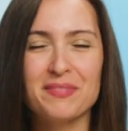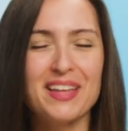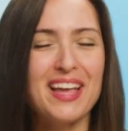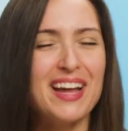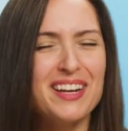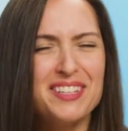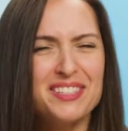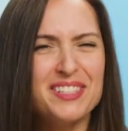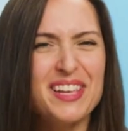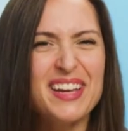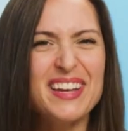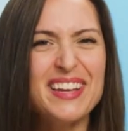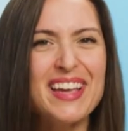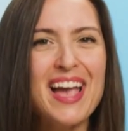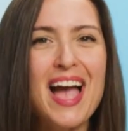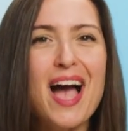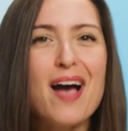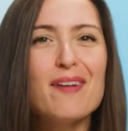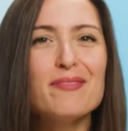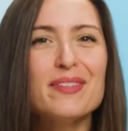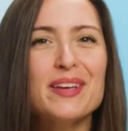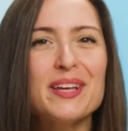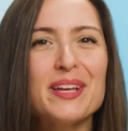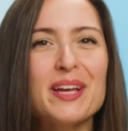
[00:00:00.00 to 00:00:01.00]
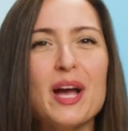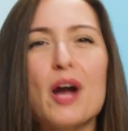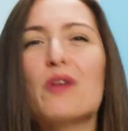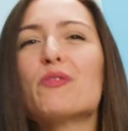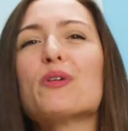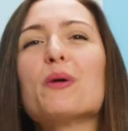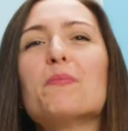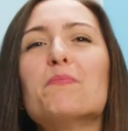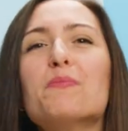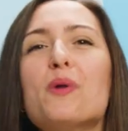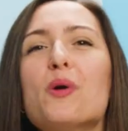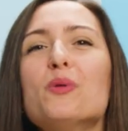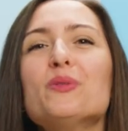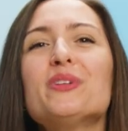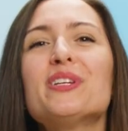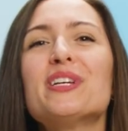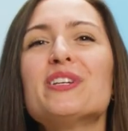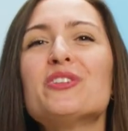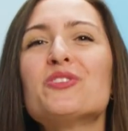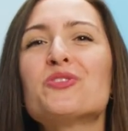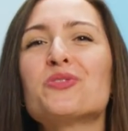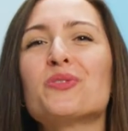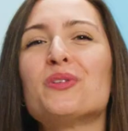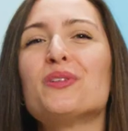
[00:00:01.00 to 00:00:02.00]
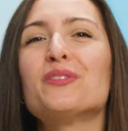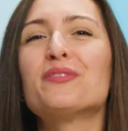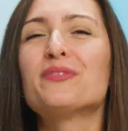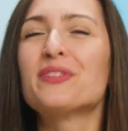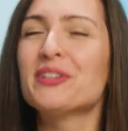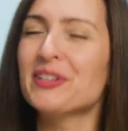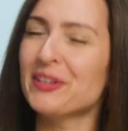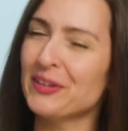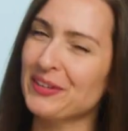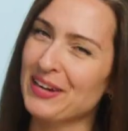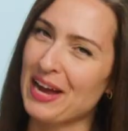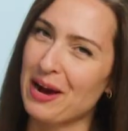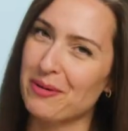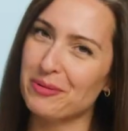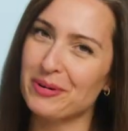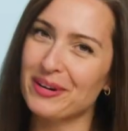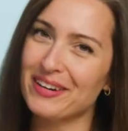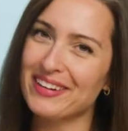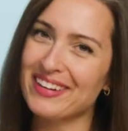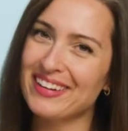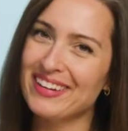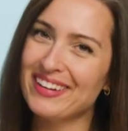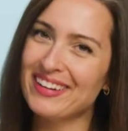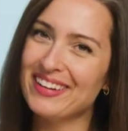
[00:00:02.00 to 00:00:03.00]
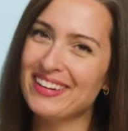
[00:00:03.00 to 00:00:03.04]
It's like having a remote control for your network,